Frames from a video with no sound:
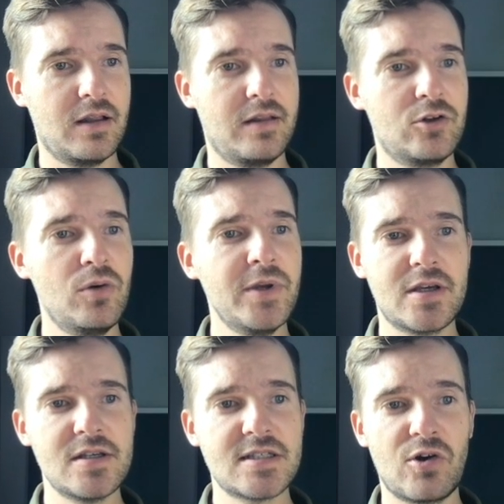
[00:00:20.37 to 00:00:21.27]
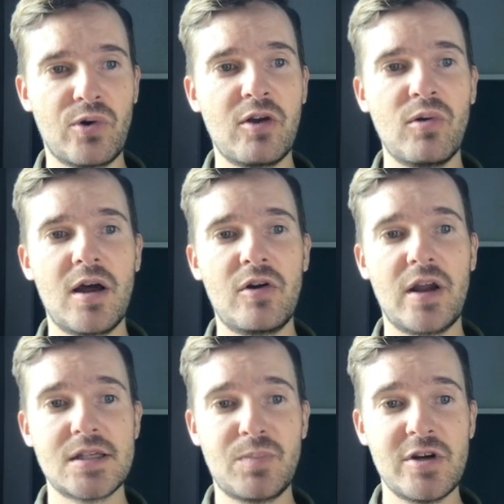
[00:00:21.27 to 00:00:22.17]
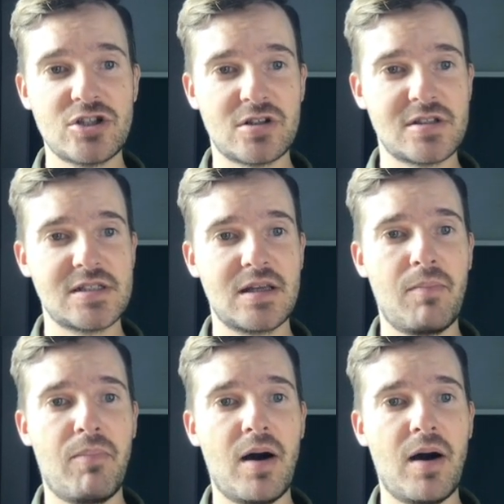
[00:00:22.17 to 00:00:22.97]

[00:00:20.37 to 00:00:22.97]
The topic is regular expressions,